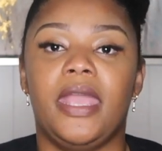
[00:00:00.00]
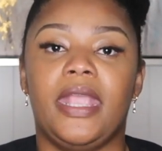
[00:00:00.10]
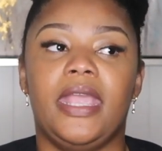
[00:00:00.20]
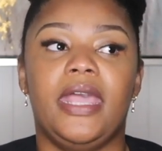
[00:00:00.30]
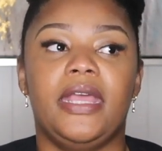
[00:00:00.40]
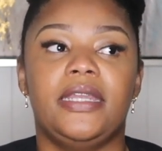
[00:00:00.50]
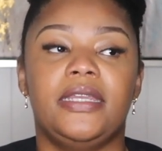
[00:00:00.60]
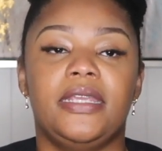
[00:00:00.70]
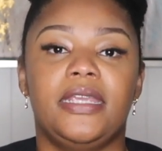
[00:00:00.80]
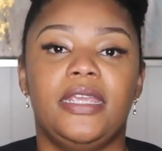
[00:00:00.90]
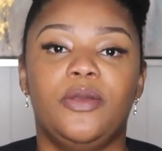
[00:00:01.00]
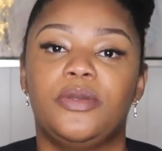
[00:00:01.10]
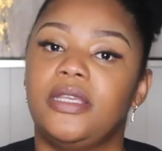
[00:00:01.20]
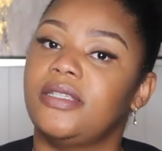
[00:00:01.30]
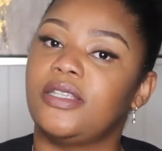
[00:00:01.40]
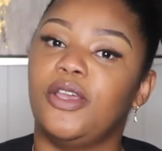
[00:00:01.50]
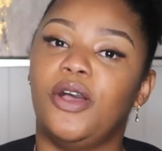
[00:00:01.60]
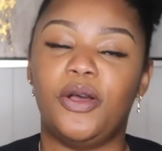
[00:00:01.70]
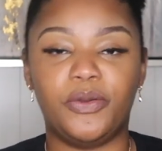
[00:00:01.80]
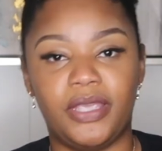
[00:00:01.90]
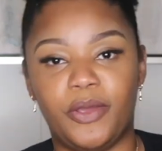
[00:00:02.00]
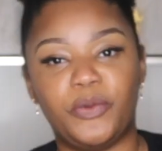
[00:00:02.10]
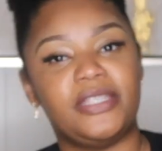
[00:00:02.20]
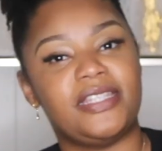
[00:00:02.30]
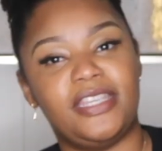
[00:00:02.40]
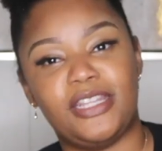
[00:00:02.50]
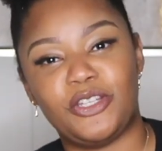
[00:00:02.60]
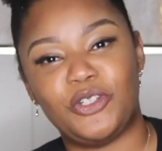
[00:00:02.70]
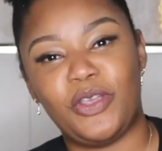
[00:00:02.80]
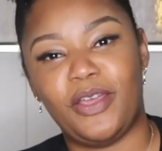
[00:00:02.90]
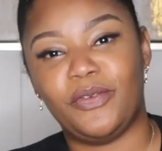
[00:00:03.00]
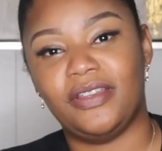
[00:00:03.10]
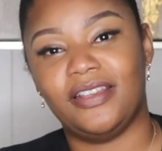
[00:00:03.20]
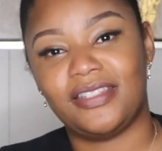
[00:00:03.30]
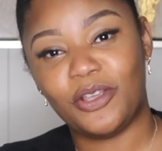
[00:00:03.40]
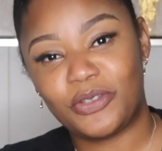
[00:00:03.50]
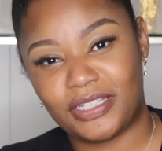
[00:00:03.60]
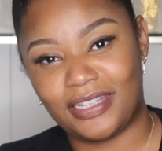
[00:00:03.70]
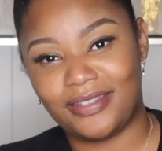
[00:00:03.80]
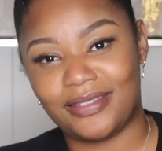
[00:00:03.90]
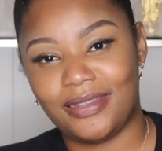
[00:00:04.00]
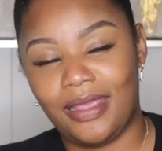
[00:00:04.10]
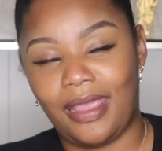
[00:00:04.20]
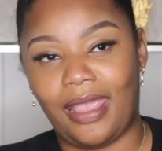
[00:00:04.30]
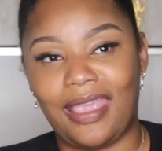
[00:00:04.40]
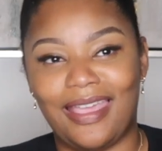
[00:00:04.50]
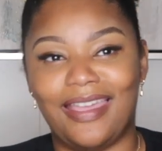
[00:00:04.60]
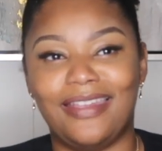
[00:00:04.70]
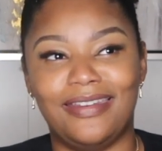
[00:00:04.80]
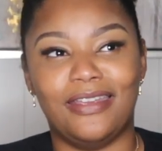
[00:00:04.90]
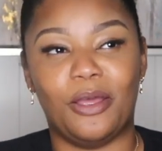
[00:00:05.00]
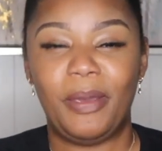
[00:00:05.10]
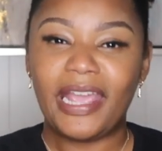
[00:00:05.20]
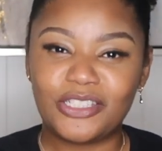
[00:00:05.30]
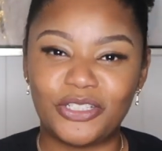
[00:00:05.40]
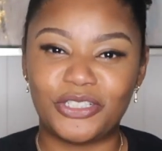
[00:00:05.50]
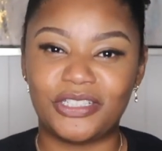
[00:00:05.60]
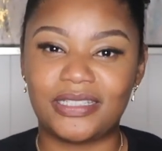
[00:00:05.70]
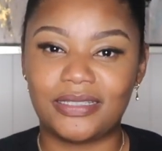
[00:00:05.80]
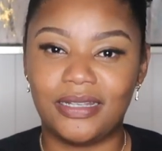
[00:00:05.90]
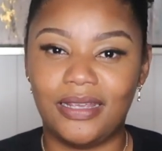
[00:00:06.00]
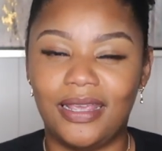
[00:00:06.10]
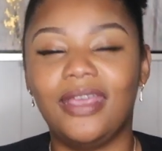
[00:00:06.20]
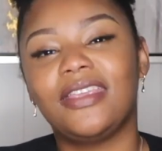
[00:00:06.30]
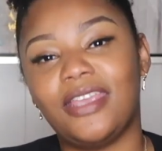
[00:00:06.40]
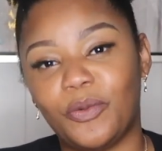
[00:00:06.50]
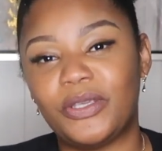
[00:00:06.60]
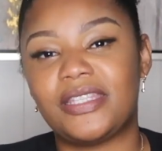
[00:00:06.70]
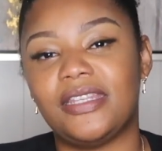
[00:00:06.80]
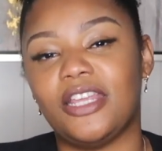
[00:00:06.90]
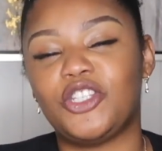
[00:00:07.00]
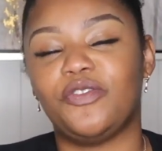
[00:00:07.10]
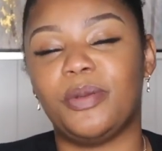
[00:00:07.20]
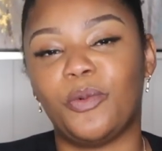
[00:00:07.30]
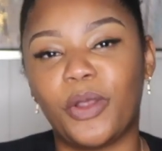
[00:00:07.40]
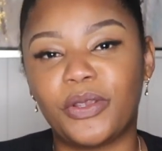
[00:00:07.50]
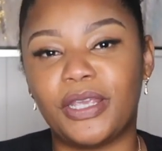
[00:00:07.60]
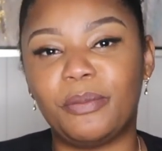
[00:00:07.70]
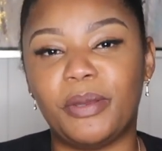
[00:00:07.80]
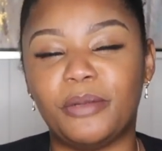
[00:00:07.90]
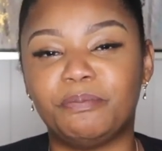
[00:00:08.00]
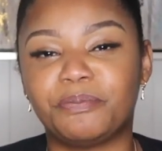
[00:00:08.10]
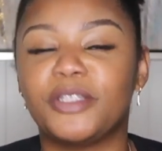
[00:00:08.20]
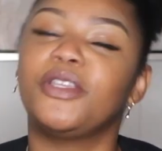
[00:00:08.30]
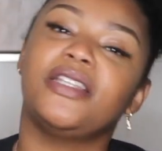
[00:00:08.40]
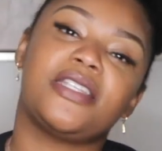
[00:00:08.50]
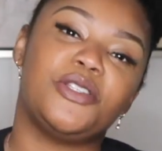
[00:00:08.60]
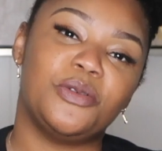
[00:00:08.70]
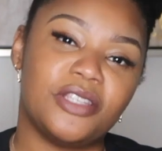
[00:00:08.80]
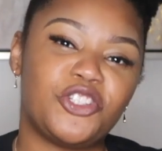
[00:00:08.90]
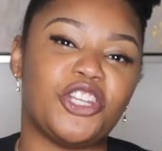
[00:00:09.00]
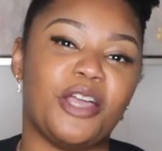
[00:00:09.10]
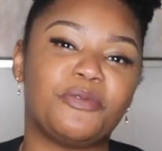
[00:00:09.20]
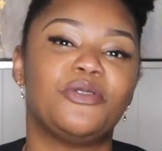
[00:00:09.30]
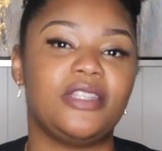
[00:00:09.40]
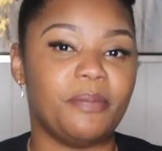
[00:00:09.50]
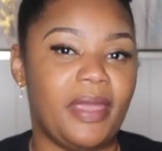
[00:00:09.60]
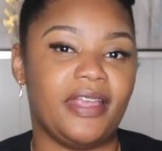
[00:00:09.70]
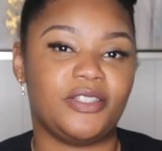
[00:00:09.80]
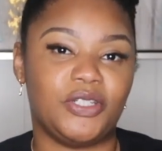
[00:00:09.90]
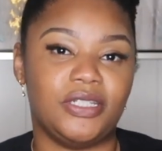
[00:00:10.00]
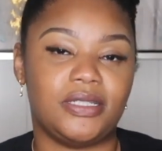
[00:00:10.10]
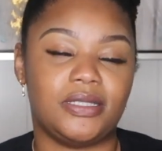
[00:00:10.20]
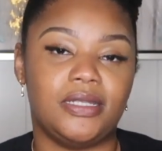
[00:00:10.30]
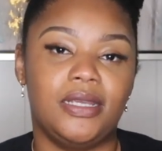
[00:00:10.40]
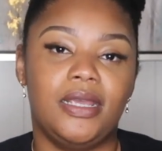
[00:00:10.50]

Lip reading: And it was, oh yeah, we see that you have an associate's and a bachelor's. Yeah, we see that you've been working, but to do this job, you need a master's.